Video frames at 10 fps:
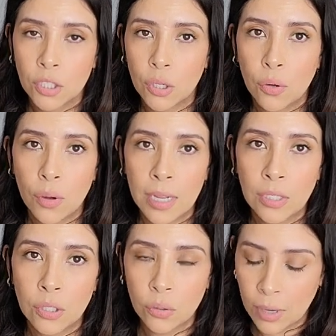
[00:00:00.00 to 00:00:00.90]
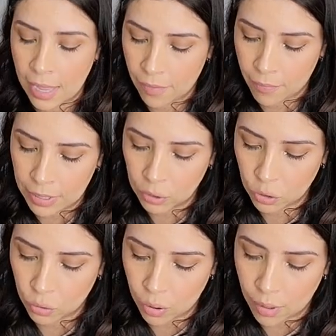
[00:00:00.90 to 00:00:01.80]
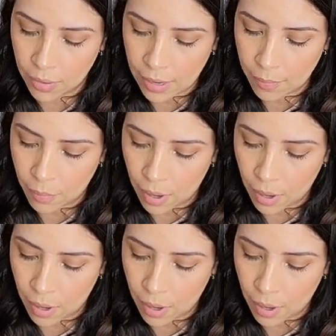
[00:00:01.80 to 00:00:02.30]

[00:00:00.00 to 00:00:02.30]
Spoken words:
So I do have my straw that I